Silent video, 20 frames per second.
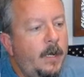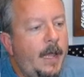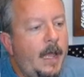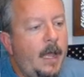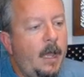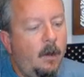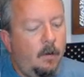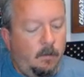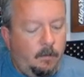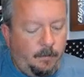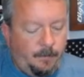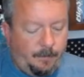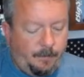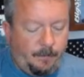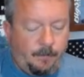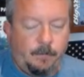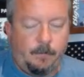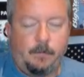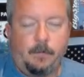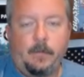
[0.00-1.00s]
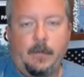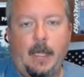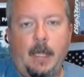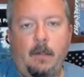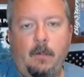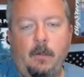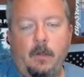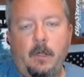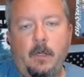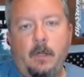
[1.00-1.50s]
down,
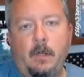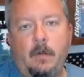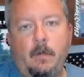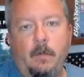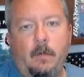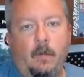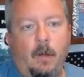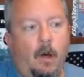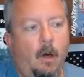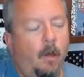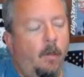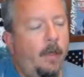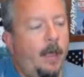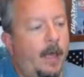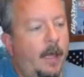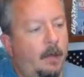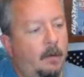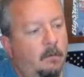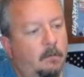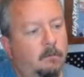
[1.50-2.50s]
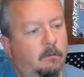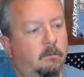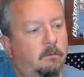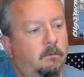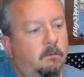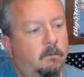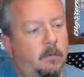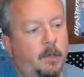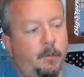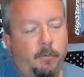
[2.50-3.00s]
not looking all that
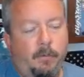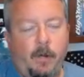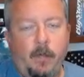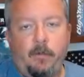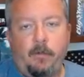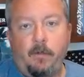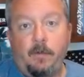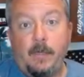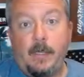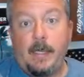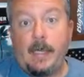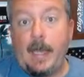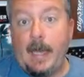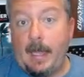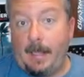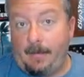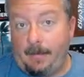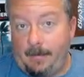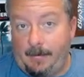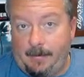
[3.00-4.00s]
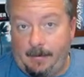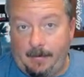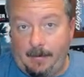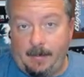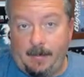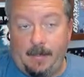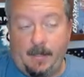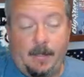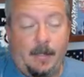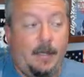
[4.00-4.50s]
impressive yet.
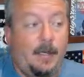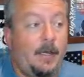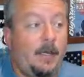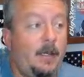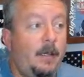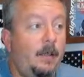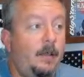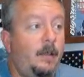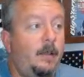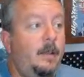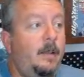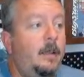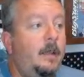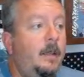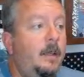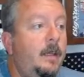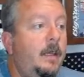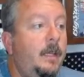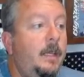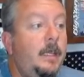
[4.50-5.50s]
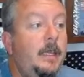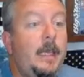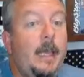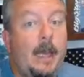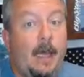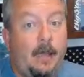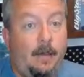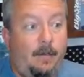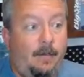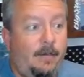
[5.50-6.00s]

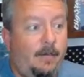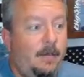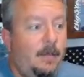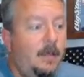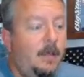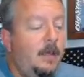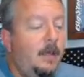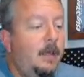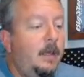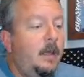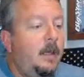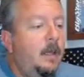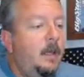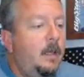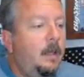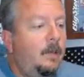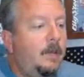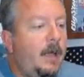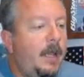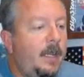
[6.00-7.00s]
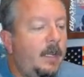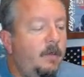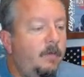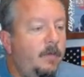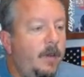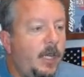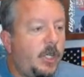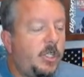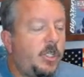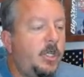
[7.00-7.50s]
A lot of
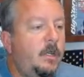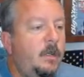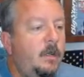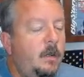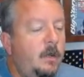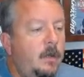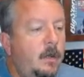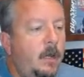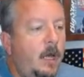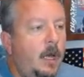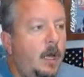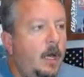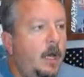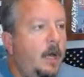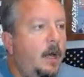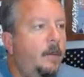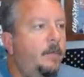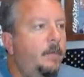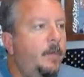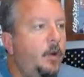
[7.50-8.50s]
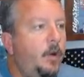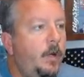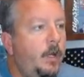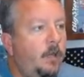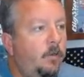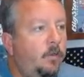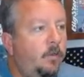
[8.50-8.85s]
convection. There is